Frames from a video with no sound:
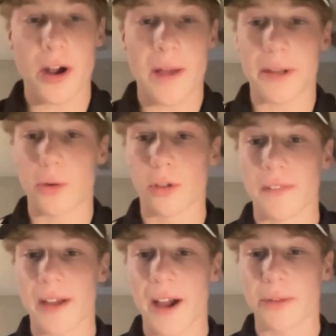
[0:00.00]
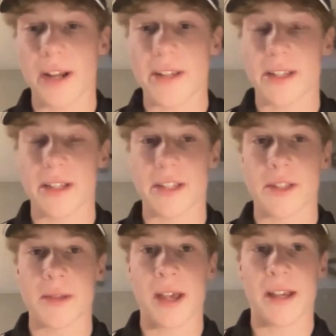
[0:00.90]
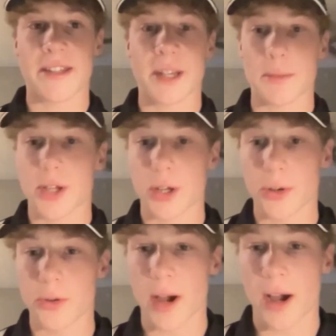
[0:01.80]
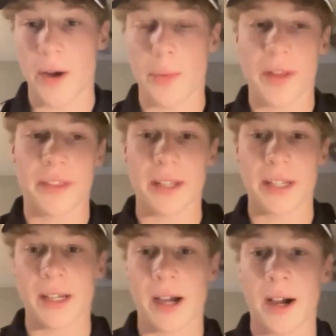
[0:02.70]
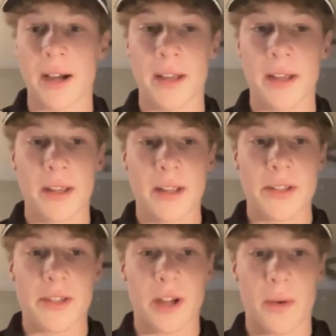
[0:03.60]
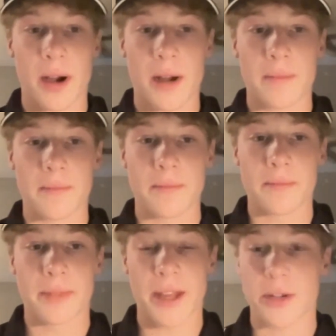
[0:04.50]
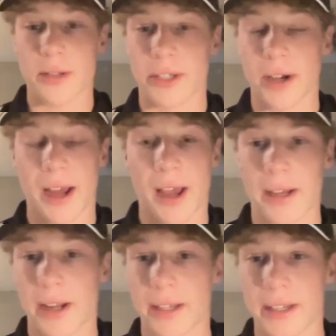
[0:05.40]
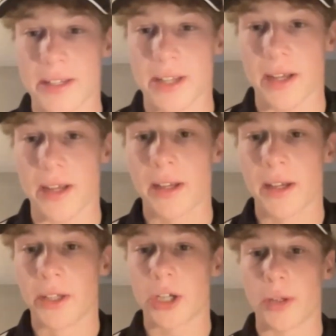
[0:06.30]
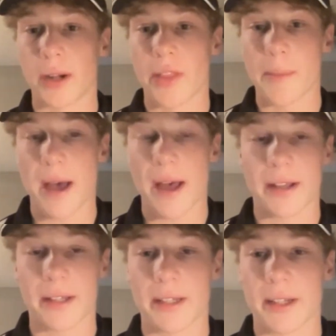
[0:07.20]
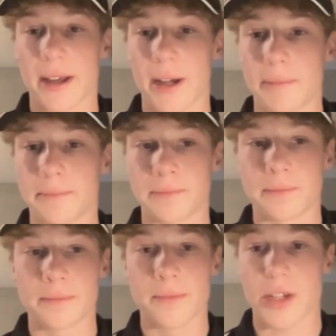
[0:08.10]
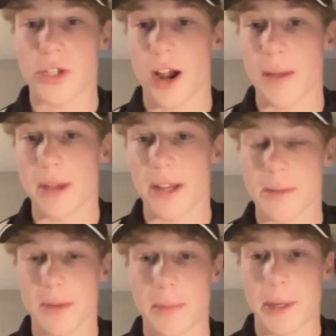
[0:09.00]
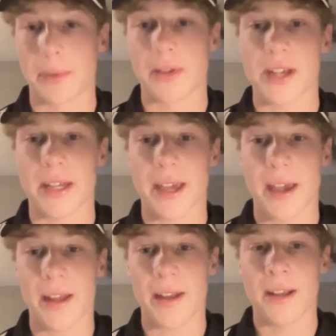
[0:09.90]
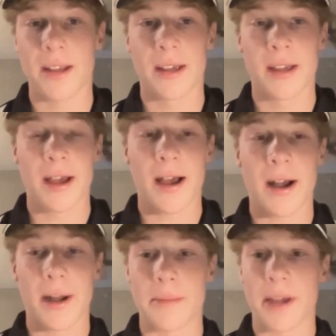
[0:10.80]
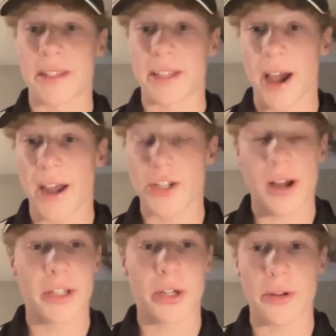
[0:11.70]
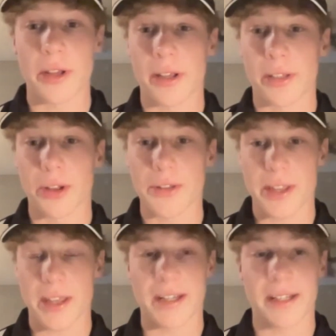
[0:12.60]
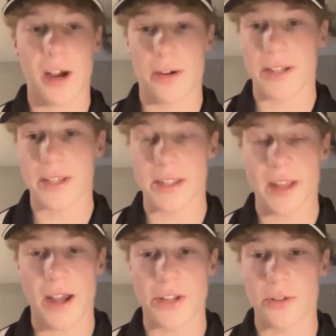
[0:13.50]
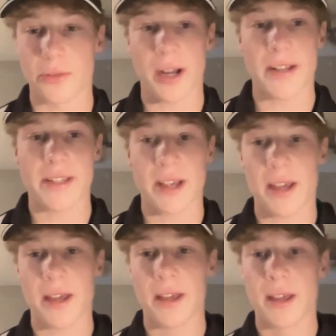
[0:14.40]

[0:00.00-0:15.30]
I mean, all of our races except two are with IndyCar. So that's really great. I kind of get to go around the paddock and just try and meet as many people as I can. I try to go to lots of the IndyCar races that I don't race at.